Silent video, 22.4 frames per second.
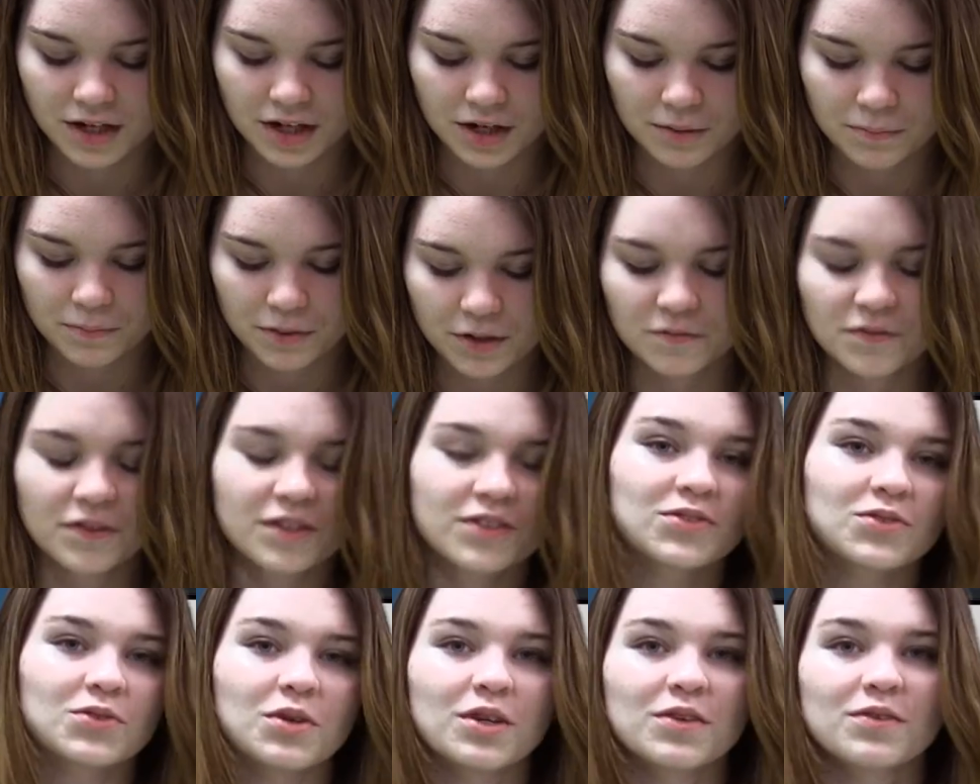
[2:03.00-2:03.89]
got a
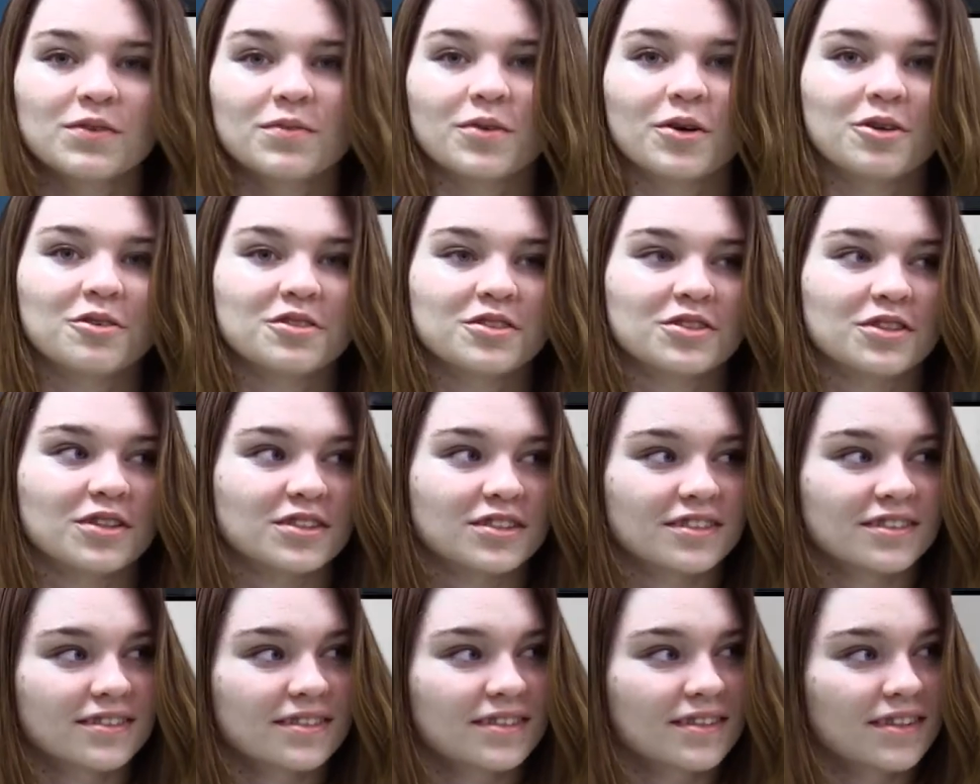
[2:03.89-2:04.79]
perfect score from all the
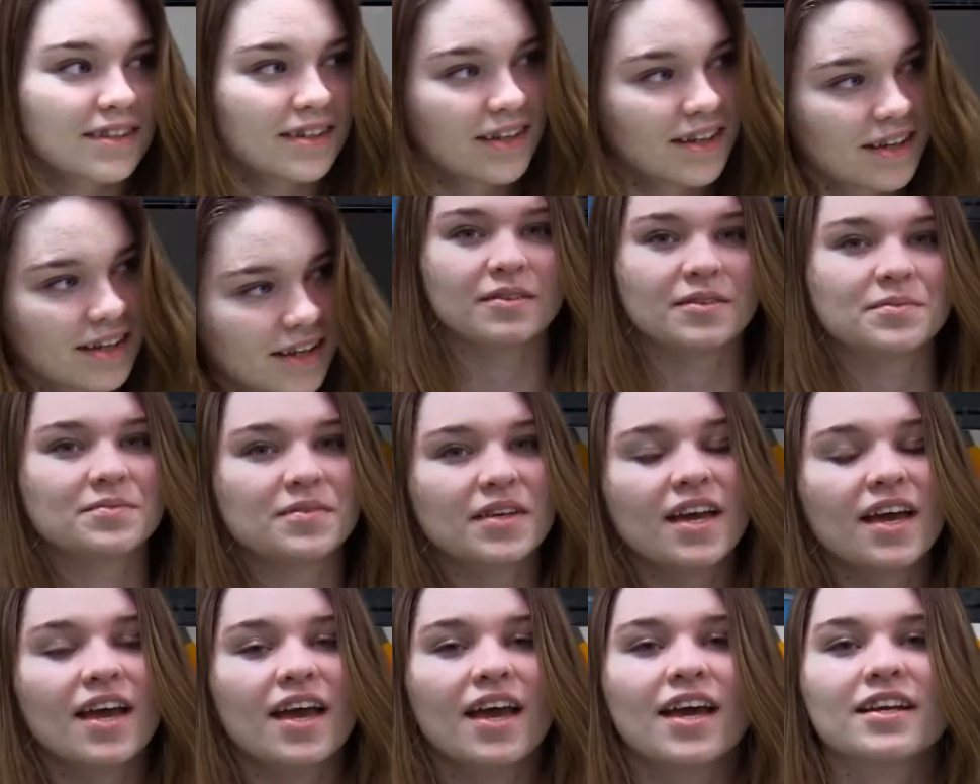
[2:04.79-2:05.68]
judges.
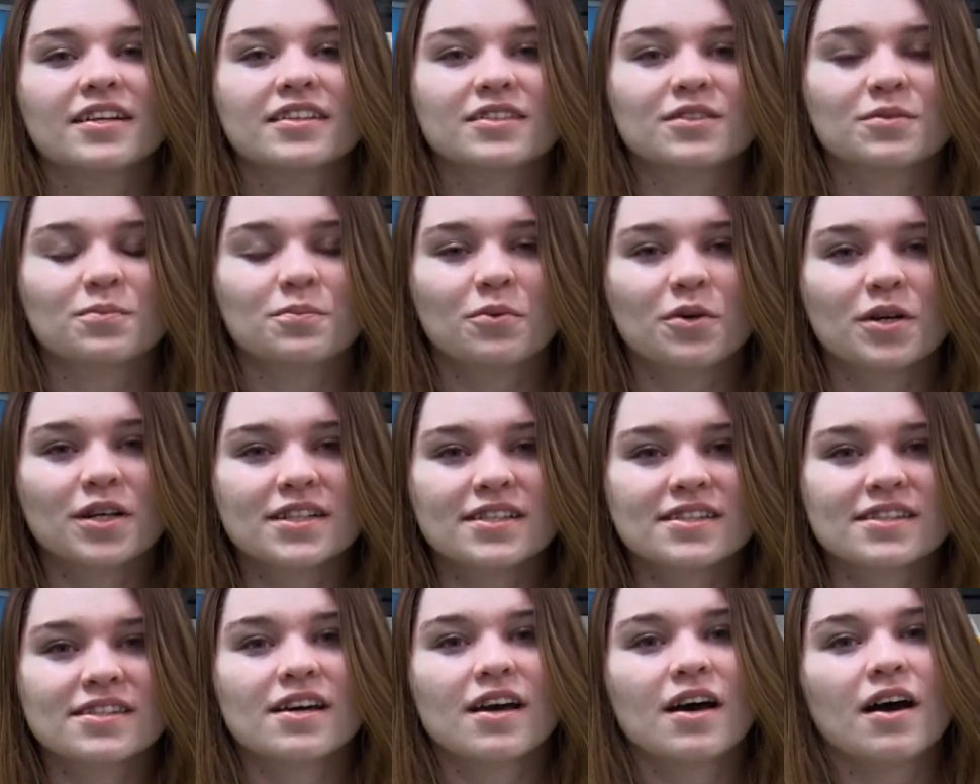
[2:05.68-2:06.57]
And in
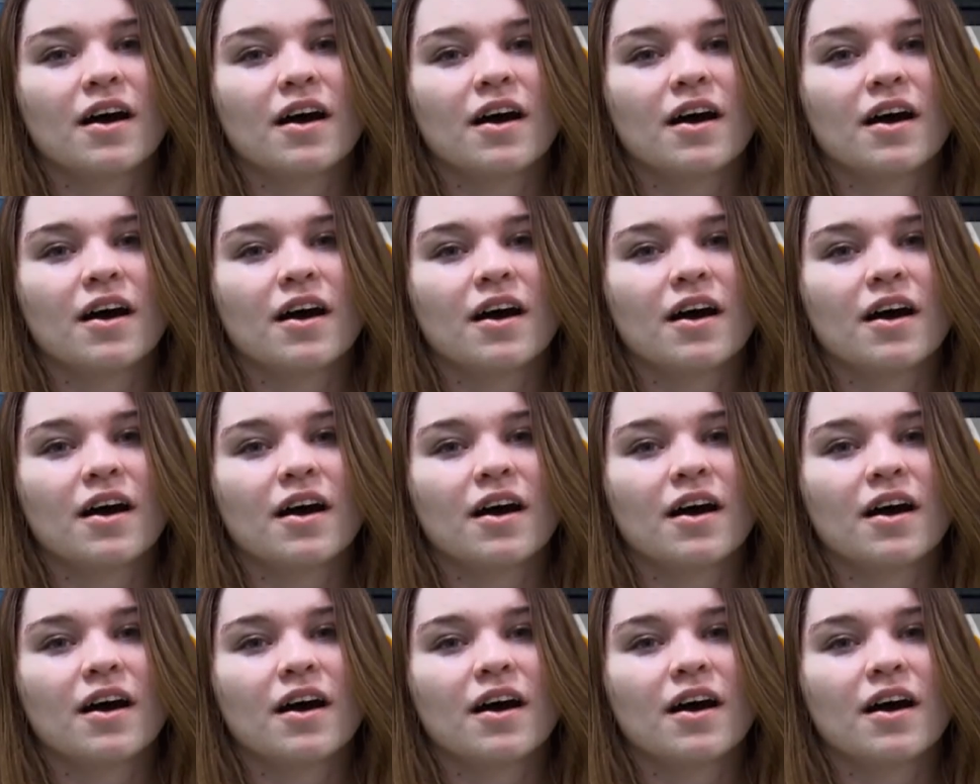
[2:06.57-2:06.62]
sports,